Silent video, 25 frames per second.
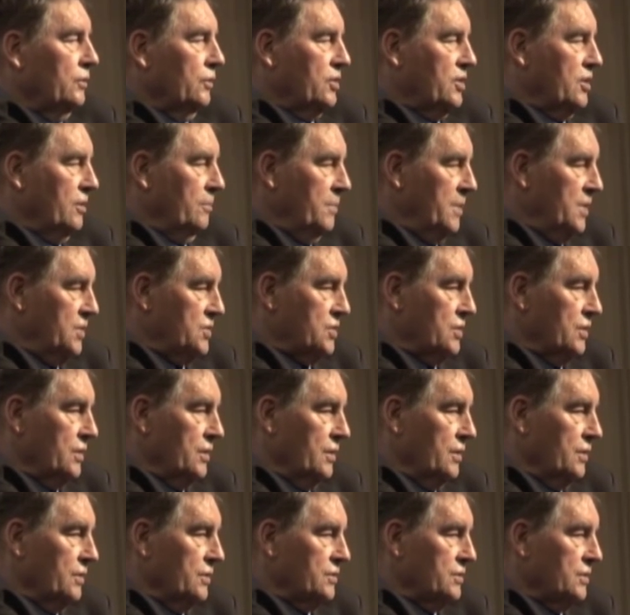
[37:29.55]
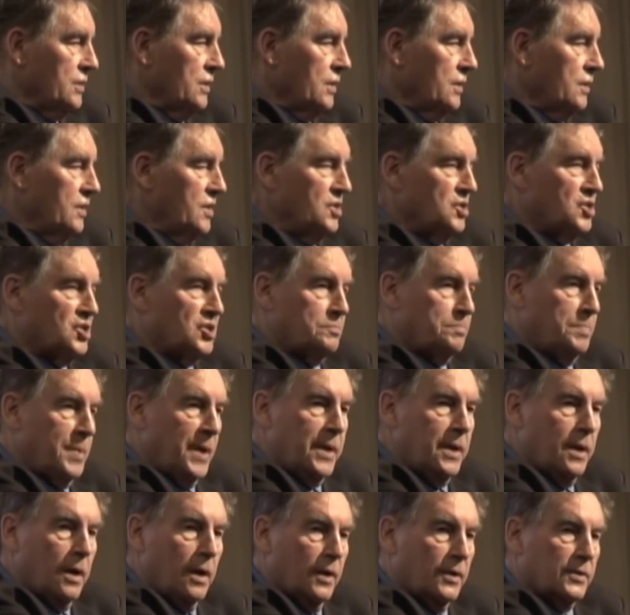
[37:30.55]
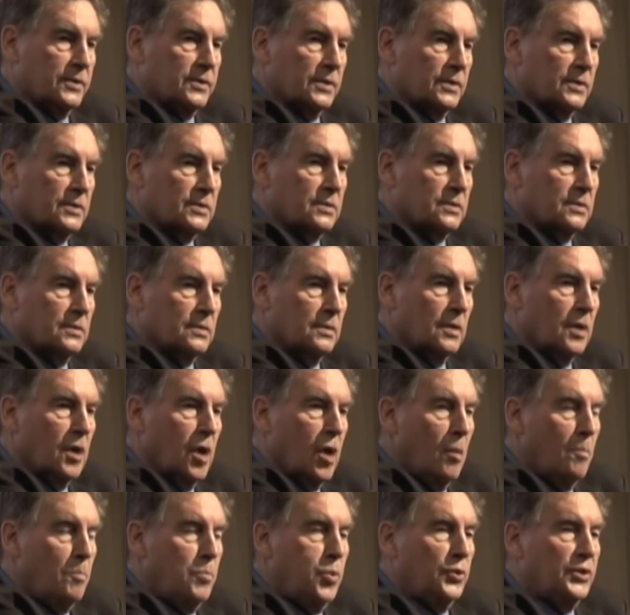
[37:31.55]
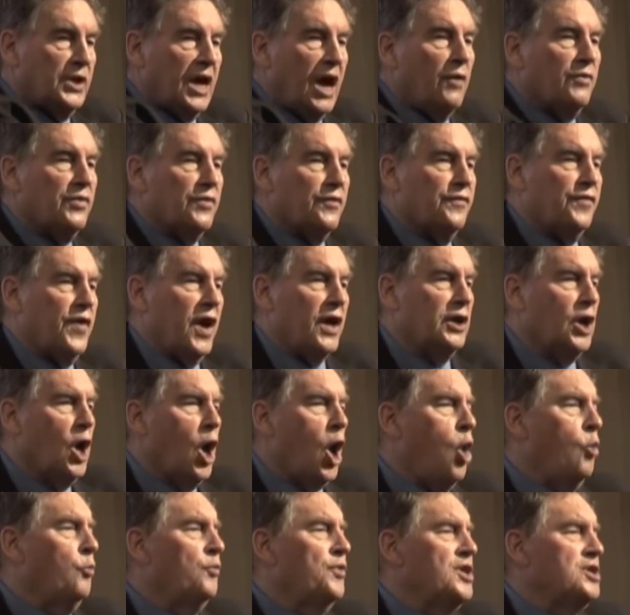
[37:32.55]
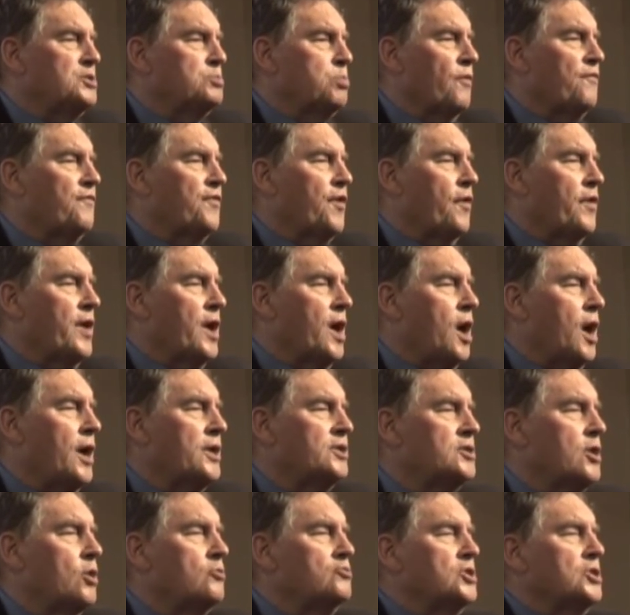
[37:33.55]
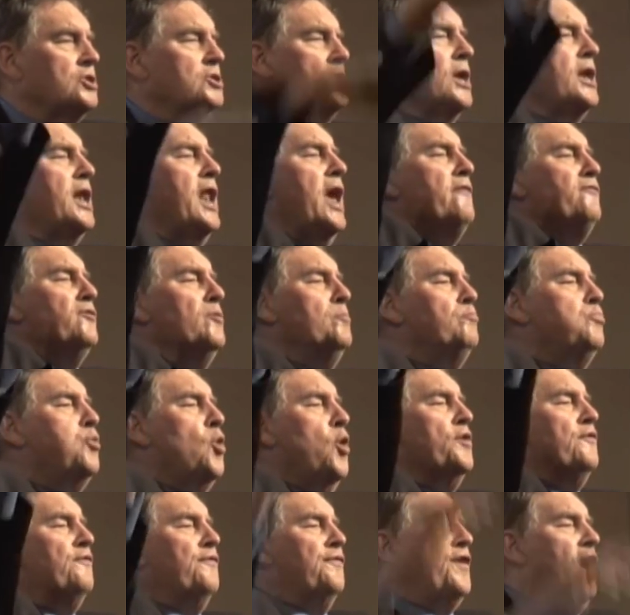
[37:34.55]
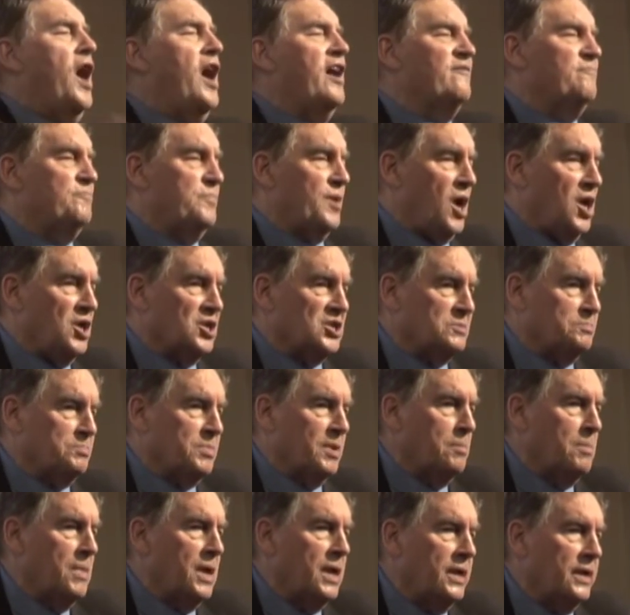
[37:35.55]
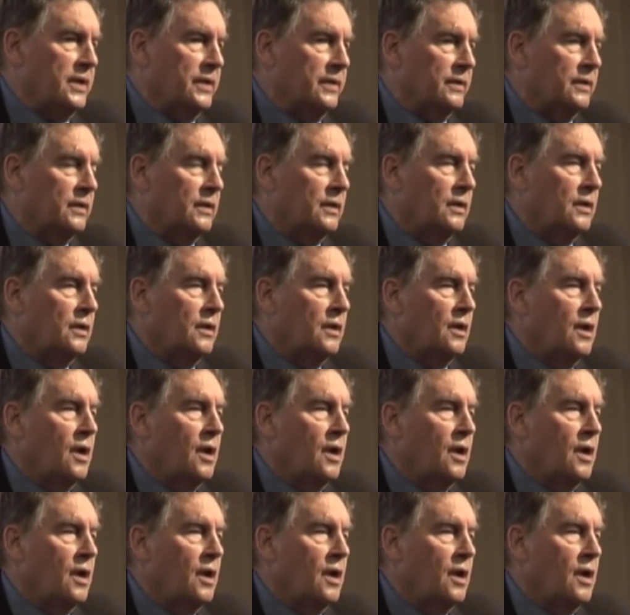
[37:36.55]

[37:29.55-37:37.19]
your commissioners, these spin artists, put out the fact, oh, these were very high doses, 11.5 parts per million.